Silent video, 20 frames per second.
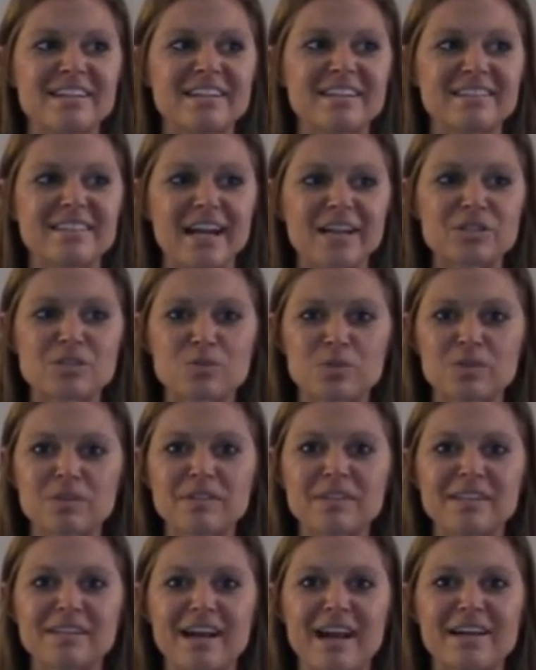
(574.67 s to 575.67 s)
that's
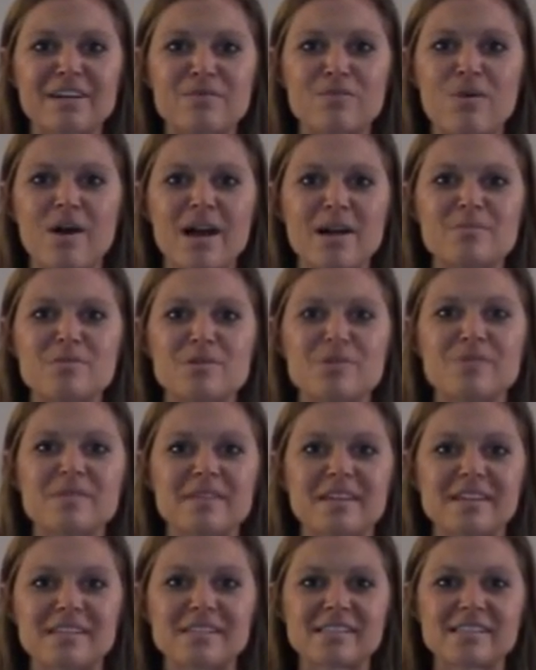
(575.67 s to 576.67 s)
really kind of why I'm doing
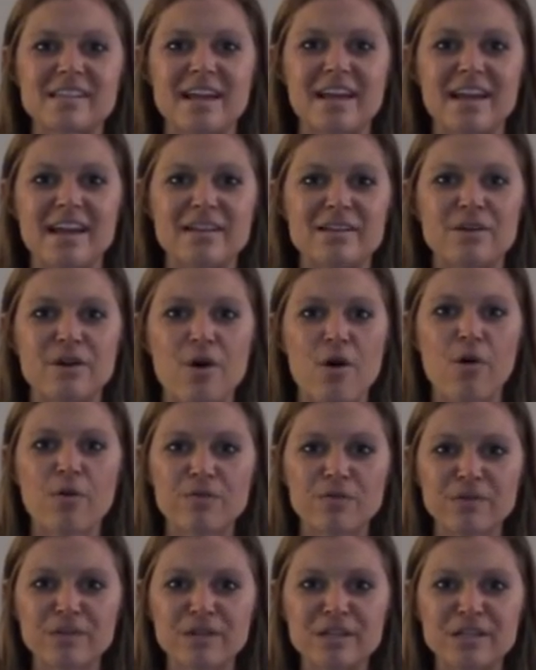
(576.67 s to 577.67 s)
this. And
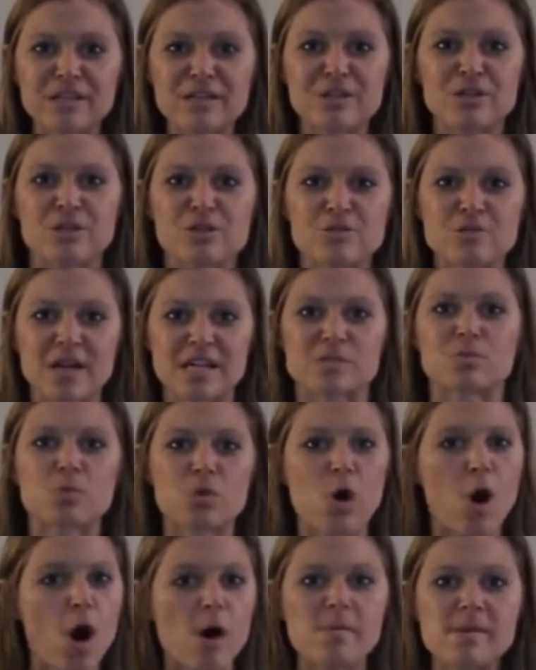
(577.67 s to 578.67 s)
hopefully you guys will
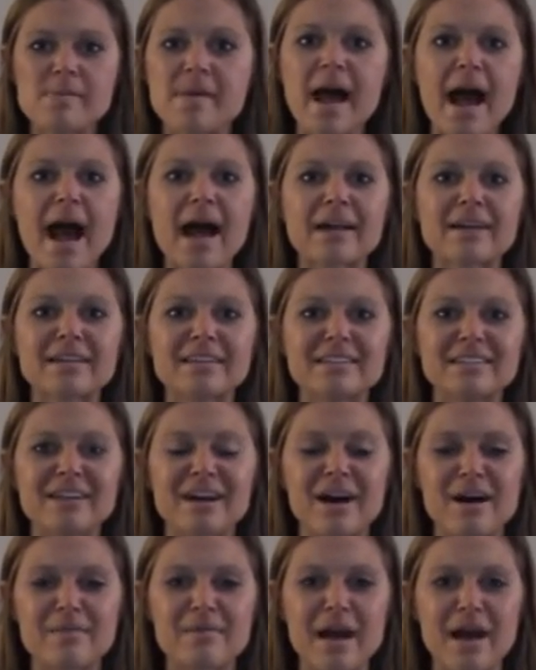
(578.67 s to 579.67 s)
call me back.
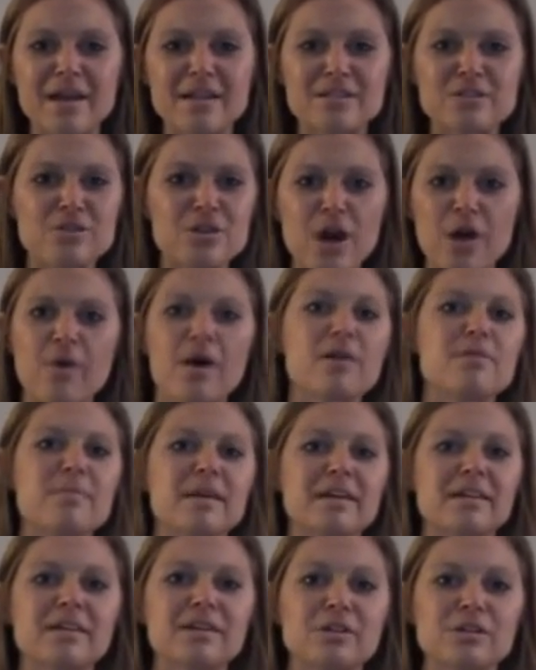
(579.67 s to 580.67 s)
Um, I know I'd
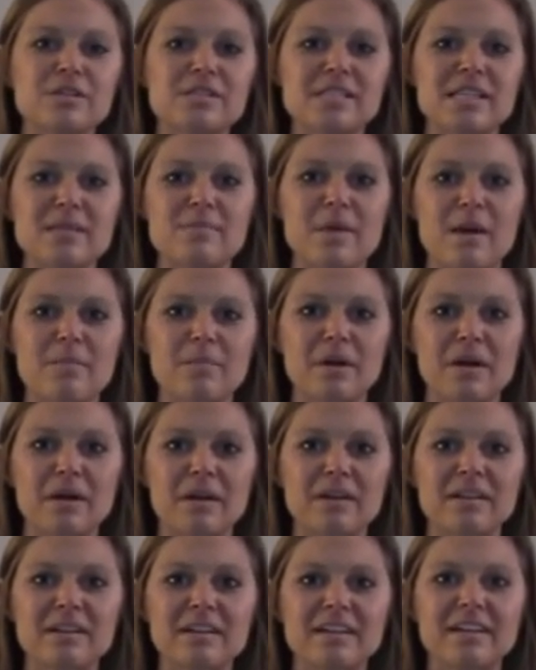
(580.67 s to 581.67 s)
make a good team
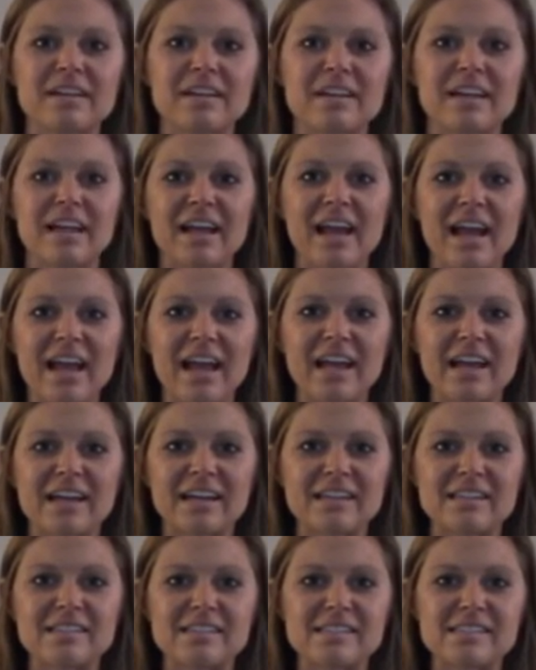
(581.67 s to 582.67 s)
member.
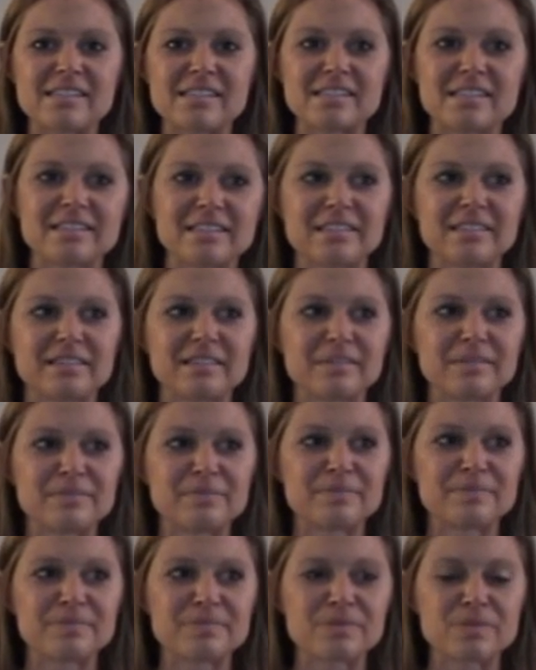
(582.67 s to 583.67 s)
And
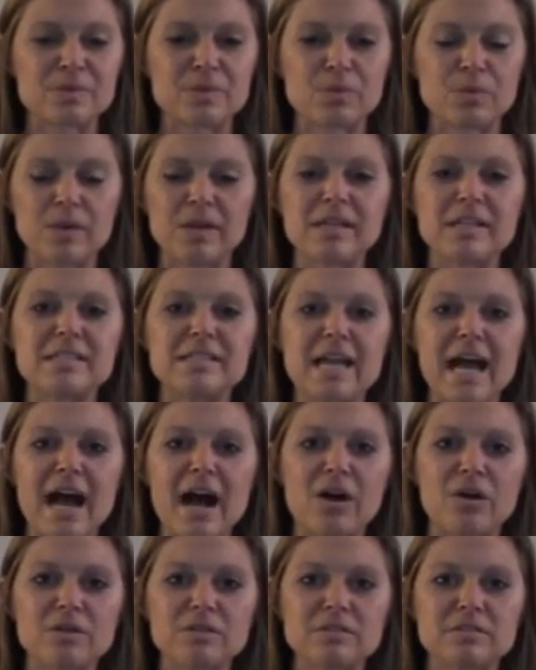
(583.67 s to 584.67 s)
when in
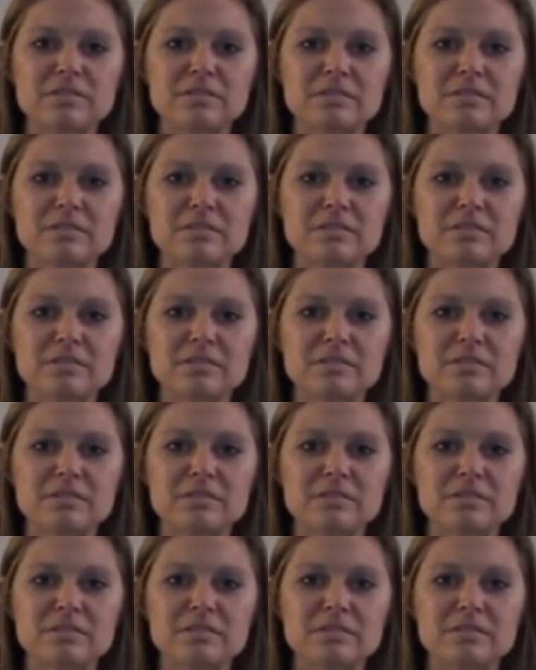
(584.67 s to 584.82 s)
doubt,